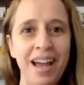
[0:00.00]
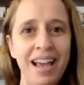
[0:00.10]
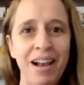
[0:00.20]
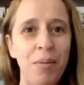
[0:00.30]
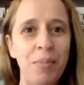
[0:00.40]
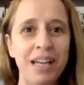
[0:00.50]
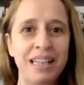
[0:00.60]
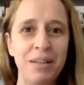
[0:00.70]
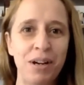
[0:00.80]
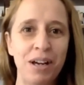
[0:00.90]
What we're
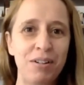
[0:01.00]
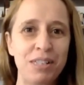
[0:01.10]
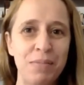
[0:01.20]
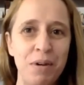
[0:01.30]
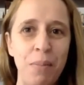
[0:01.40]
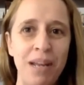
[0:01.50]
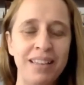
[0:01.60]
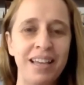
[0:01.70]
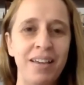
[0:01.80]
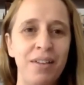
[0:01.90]
doing right now
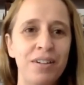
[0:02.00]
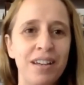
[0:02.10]
still